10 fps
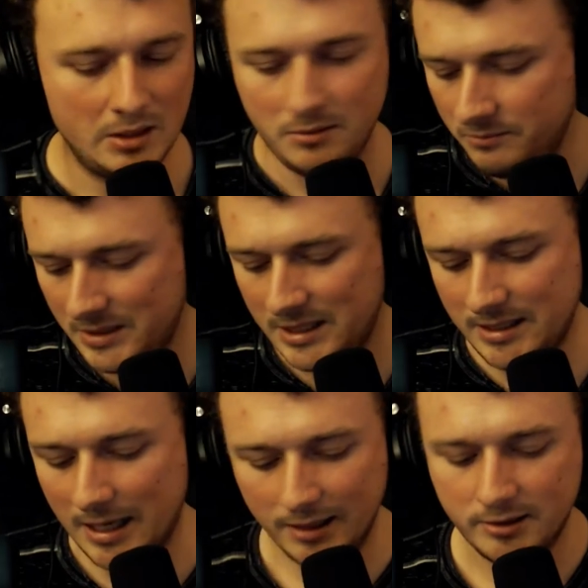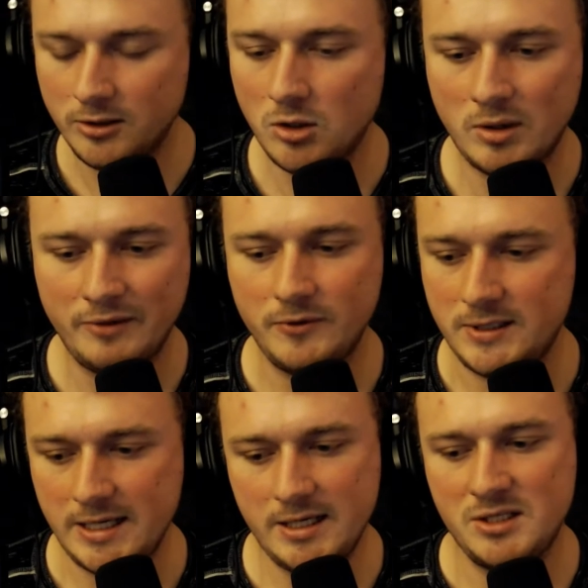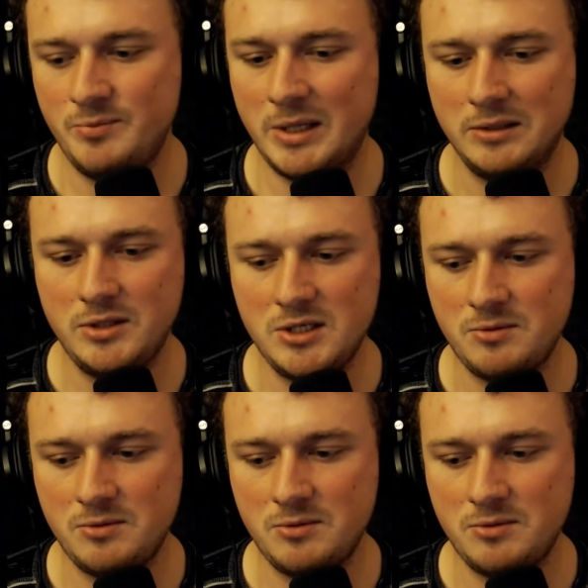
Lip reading: Man, I could go on for days about this,